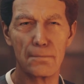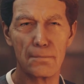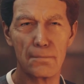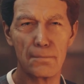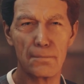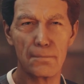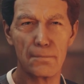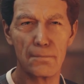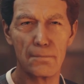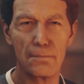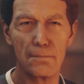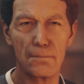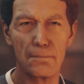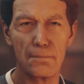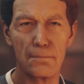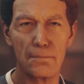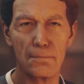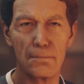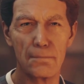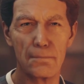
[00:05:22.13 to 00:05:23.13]

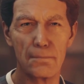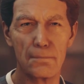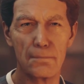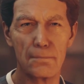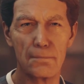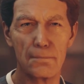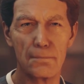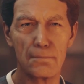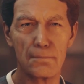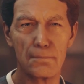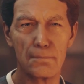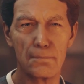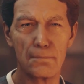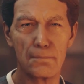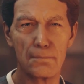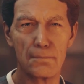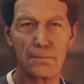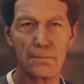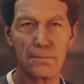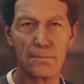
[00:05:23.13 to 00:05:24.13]

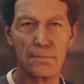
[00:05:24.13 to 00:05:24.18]
(no one is talking)